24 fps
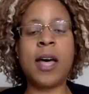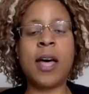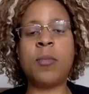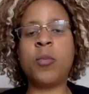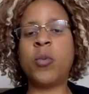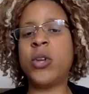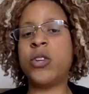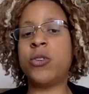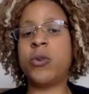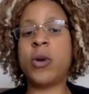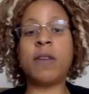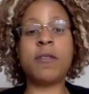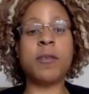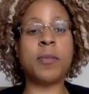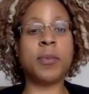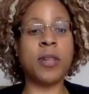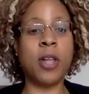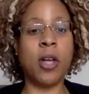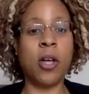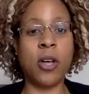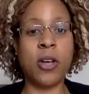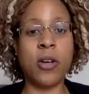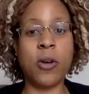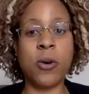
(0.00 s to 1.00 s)
We do have a
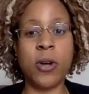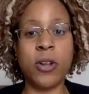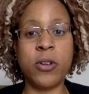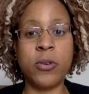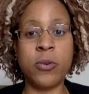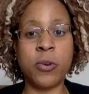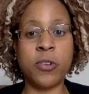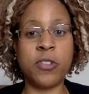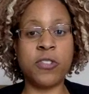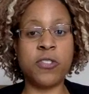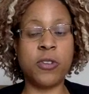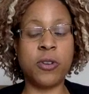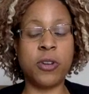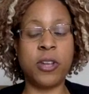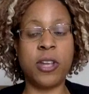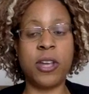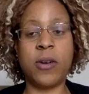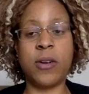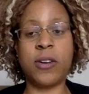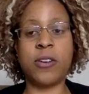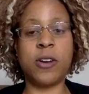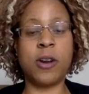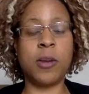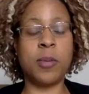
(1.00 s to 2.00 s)
blog on North
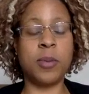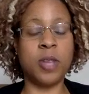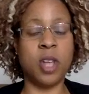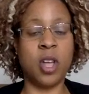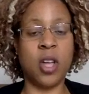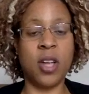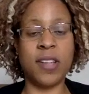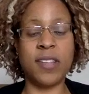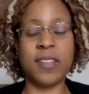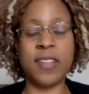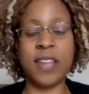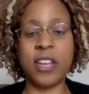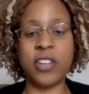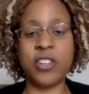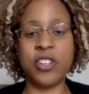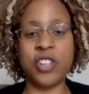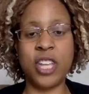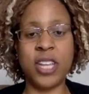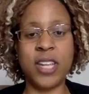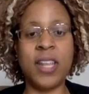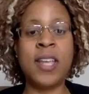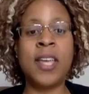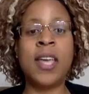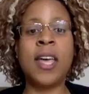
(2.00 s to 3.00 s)
Studio under our blog
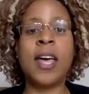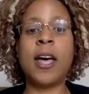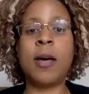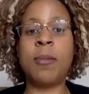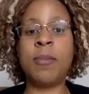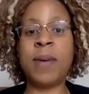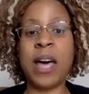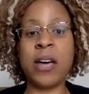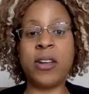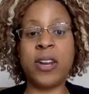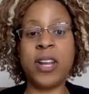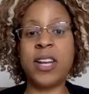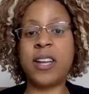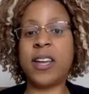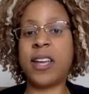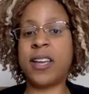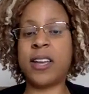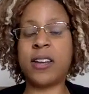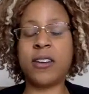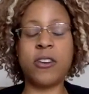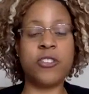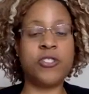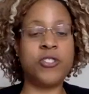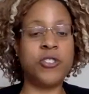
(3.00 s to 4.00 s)
section about it. I
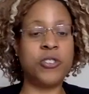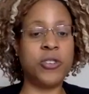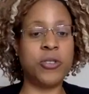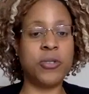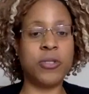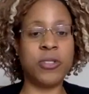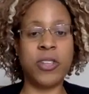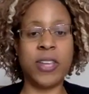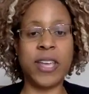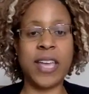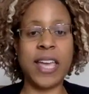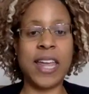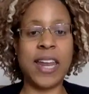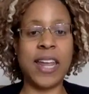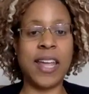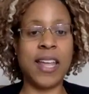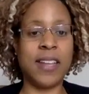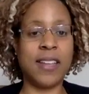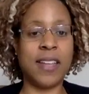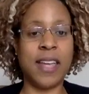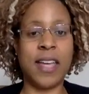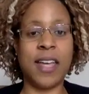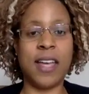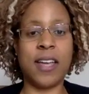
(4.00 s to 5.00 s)
encourage you to look at it
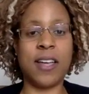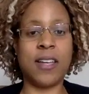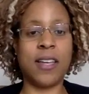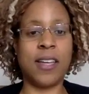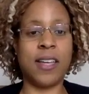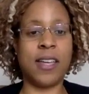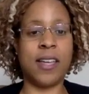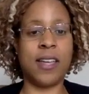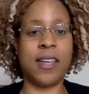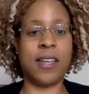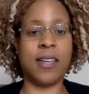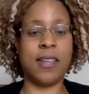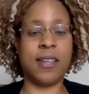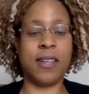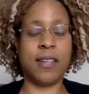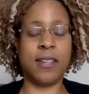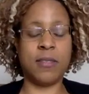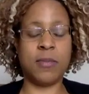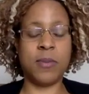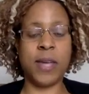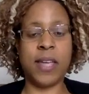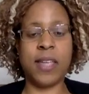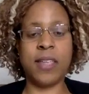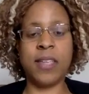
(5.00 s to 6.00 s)

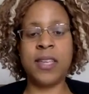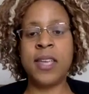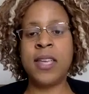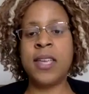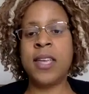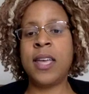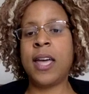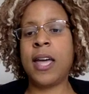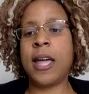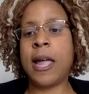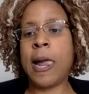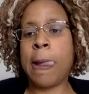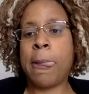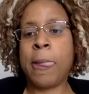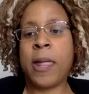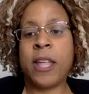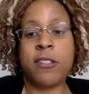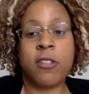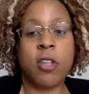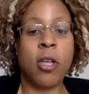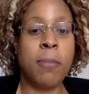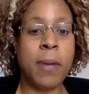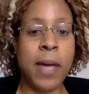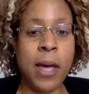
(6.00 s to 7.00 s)
as well.
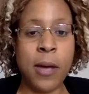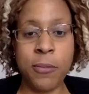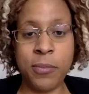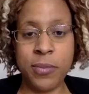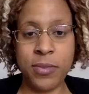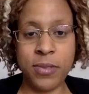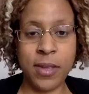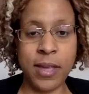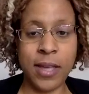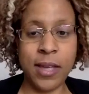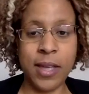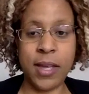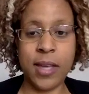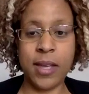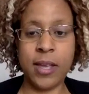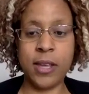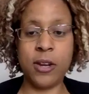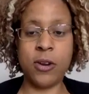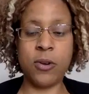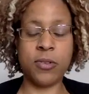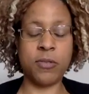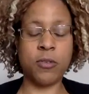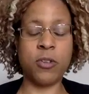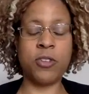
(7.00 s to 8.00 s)
It's all about,
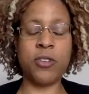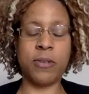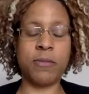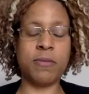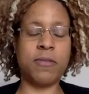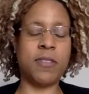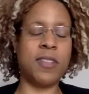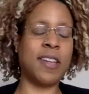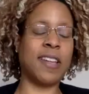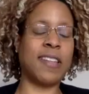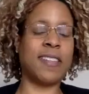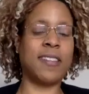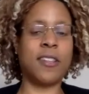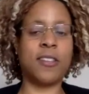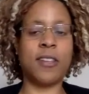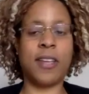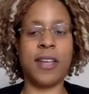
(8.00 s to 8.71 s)
good 6